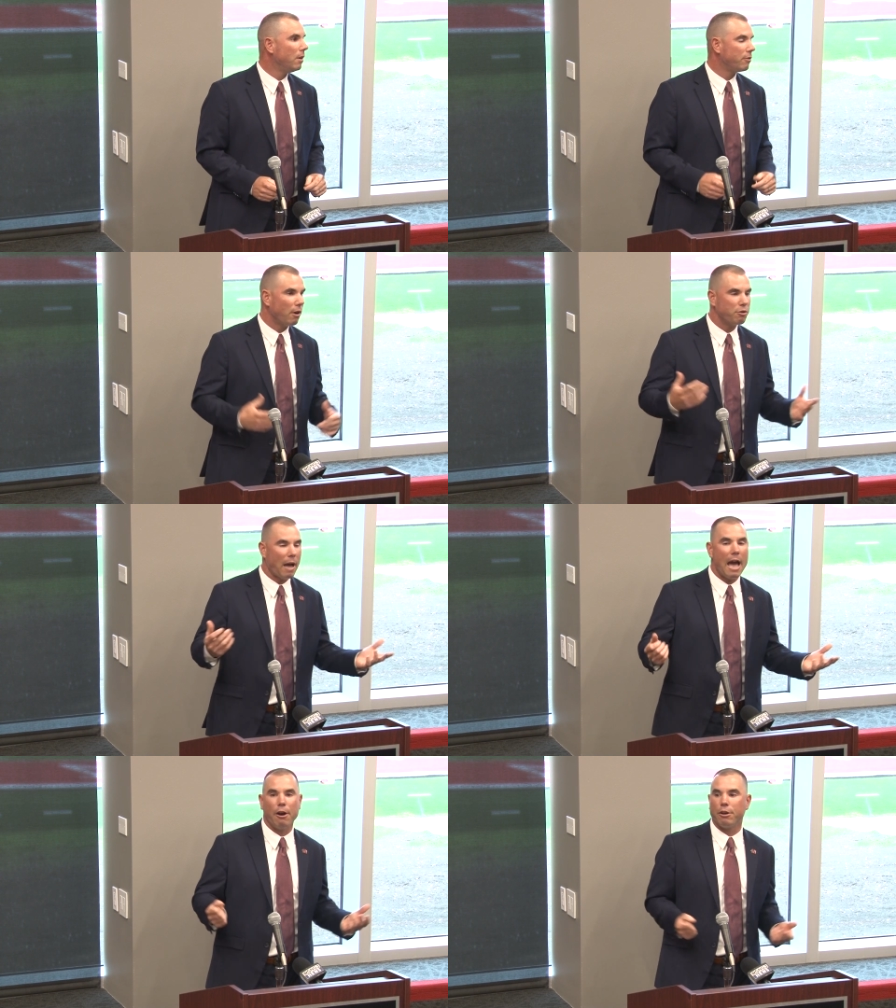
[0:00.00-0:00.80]
It starts.
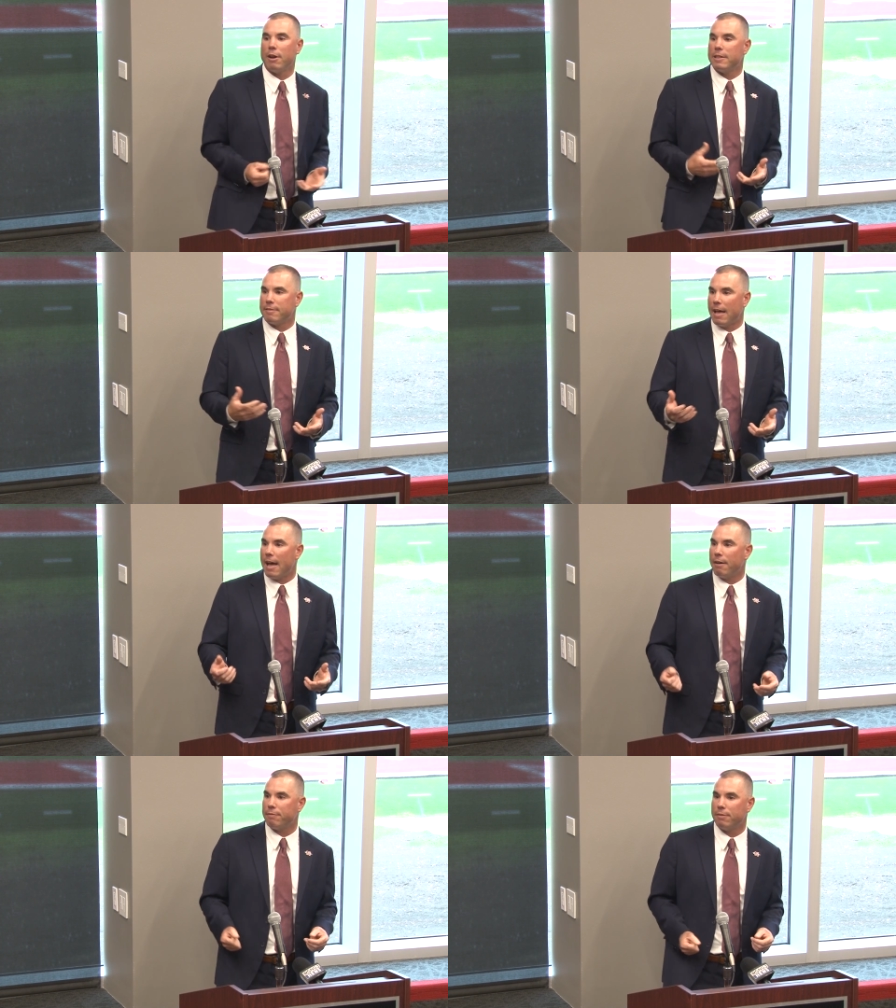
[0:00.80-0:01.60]
I hired a great
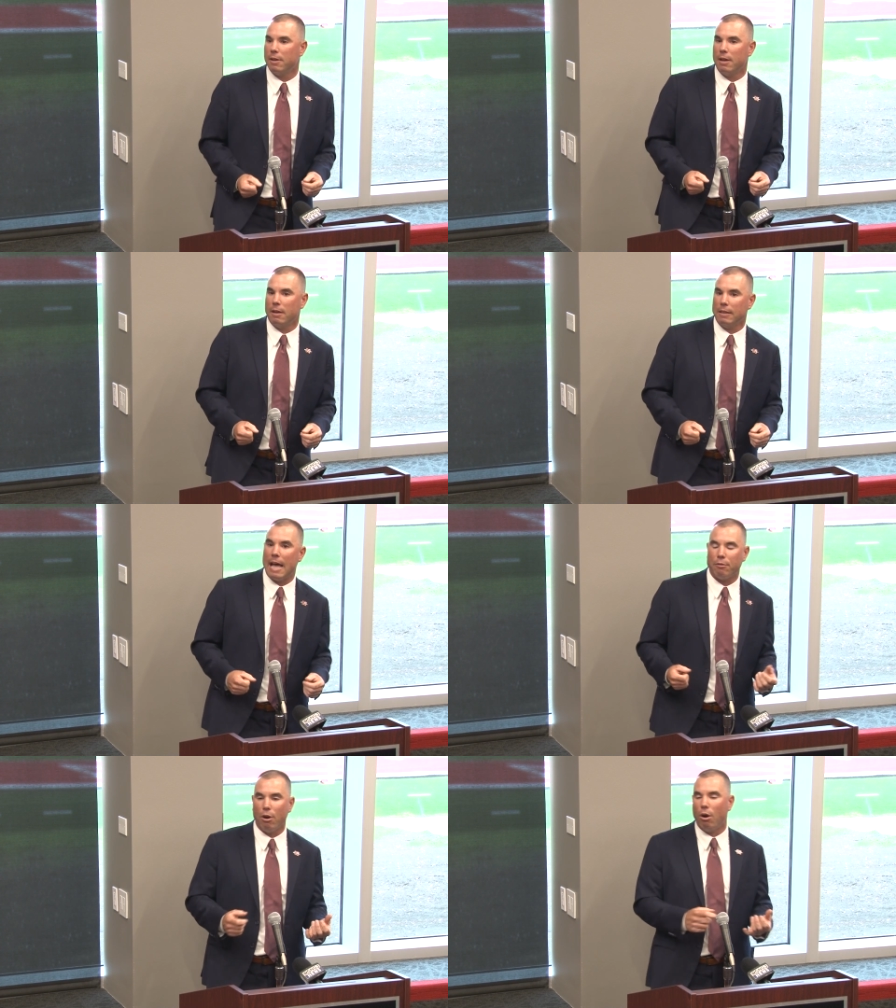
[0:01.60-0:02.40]
staff.
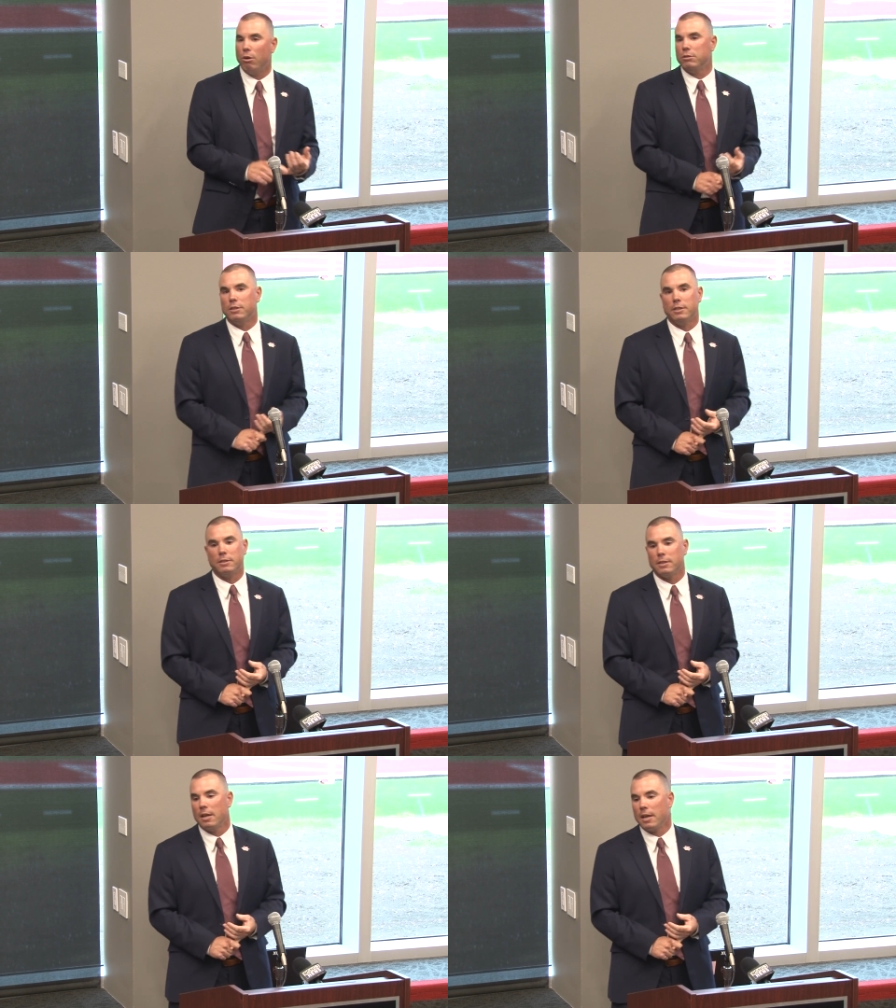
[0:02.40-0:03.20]
Lad Rhodes
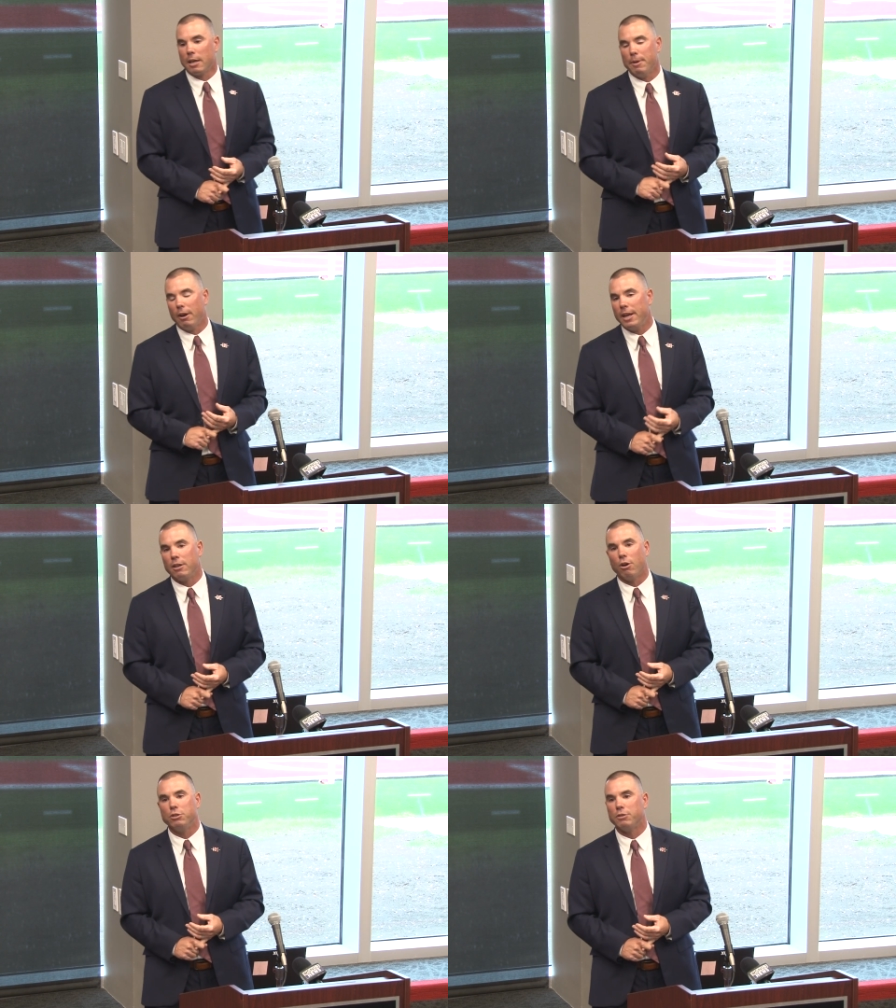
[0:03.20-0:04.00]
is going to be our hitting
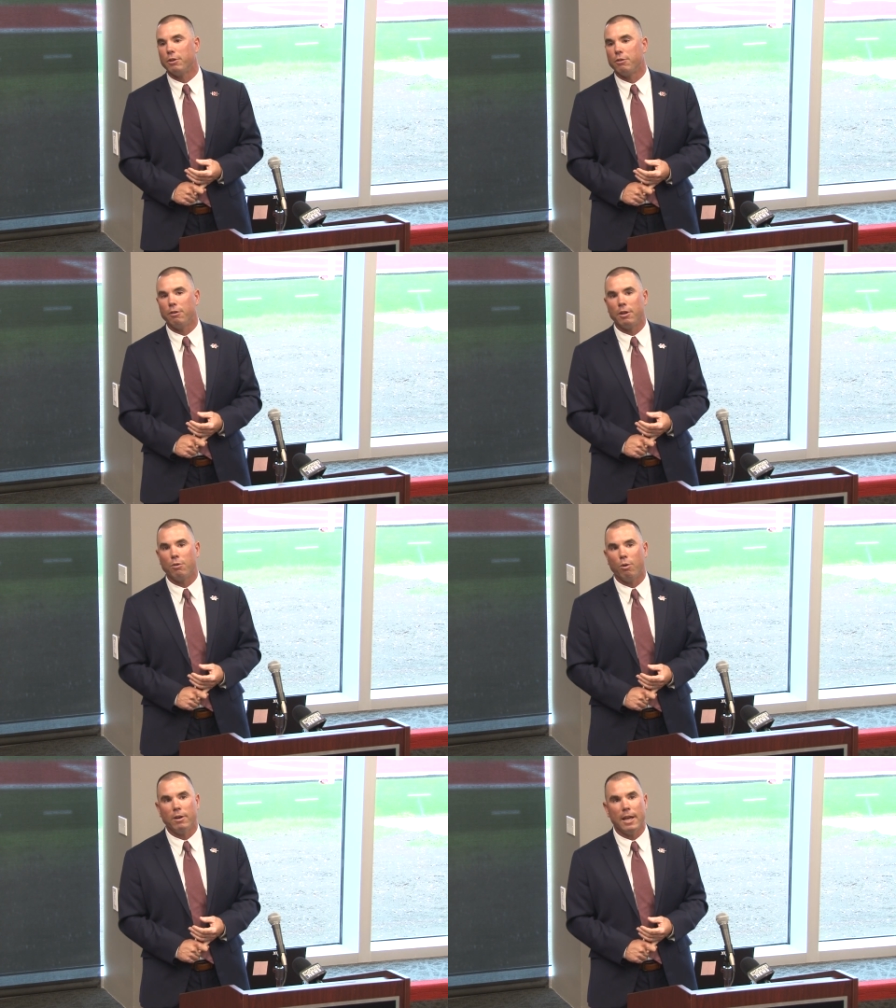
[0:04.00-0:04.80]
coach and recruiting
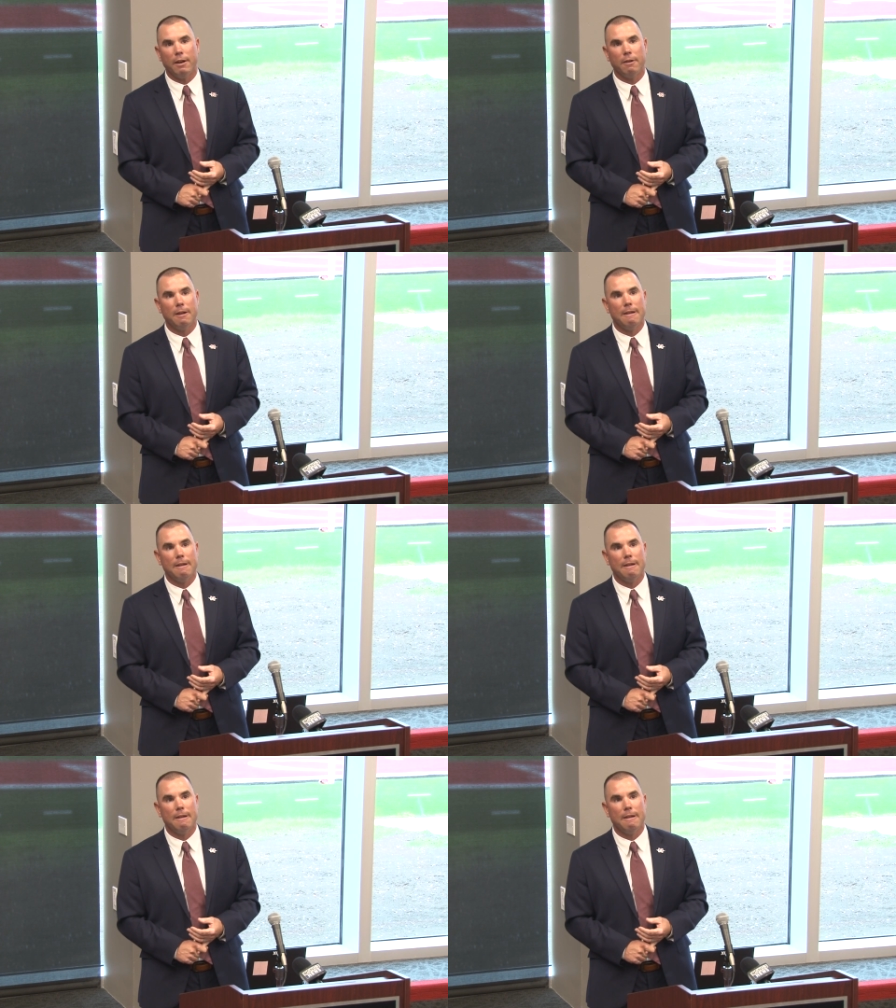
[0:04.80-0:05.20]
coordinator.